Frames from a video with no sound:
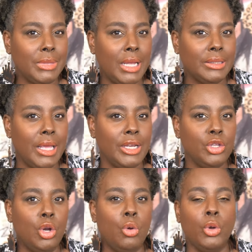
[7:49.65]
like that and
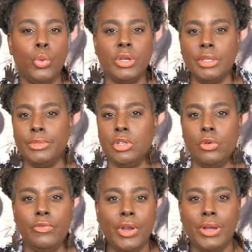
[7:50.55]
you don't want to wear something so
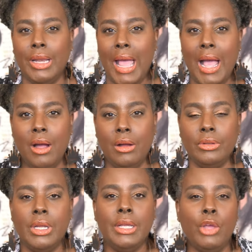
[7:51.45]
very
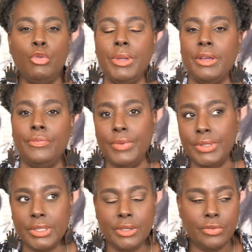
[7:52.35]
loud that will be
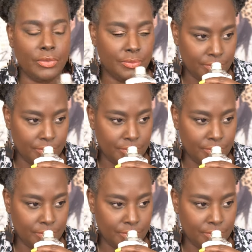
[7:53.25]
offensive.